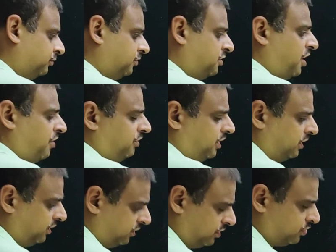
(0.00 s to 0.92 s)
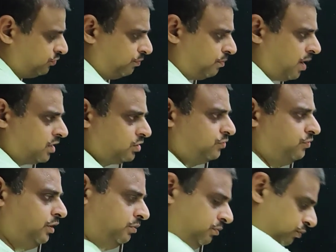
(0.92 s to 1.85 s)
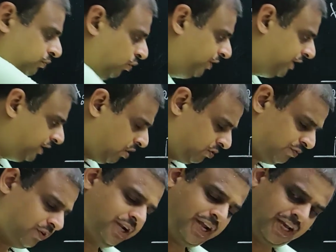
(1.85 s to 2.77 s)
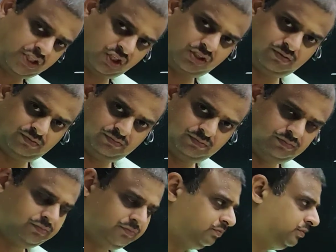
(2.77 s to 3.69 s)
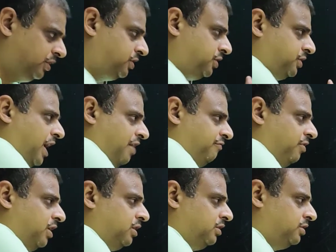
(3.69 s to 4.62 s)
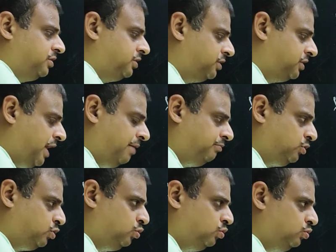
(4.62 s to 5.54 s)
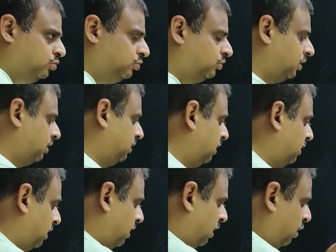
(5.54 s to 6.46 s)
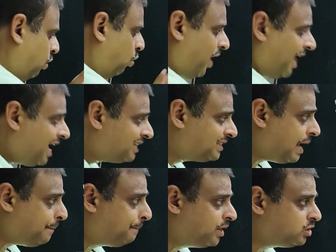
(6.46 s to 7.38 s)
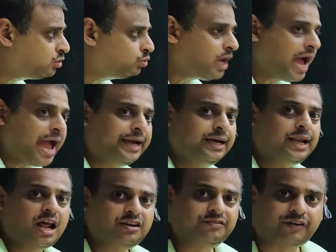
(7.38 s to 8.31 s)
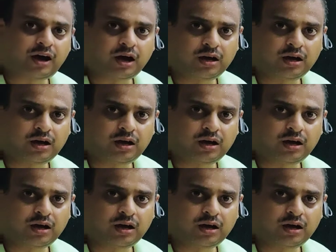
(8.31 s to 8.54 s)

Definitely this mass will move in downward direction. This is m1, this is m2. What has happened to the angle alpha?